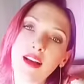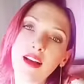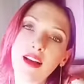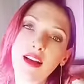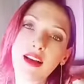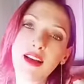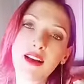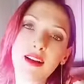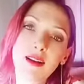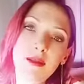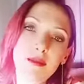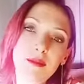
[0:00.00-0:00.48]

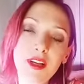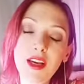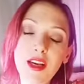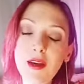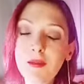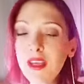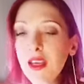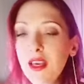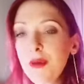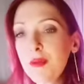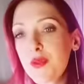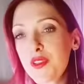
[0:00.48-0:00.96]
Um,
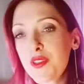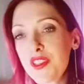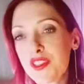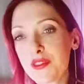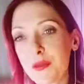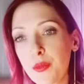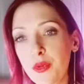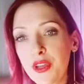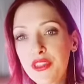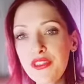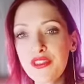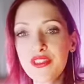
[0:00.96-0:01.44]
coming up
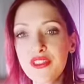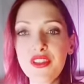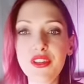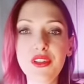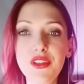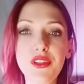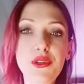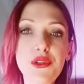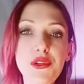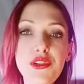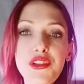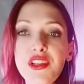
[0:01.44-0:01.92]
with
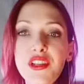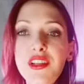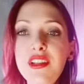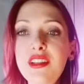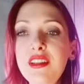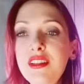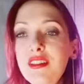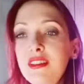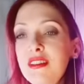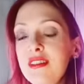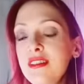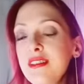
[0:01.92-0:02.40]

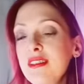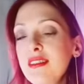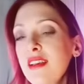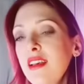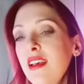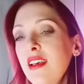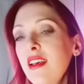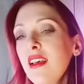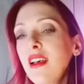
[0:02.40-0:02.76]
solutions.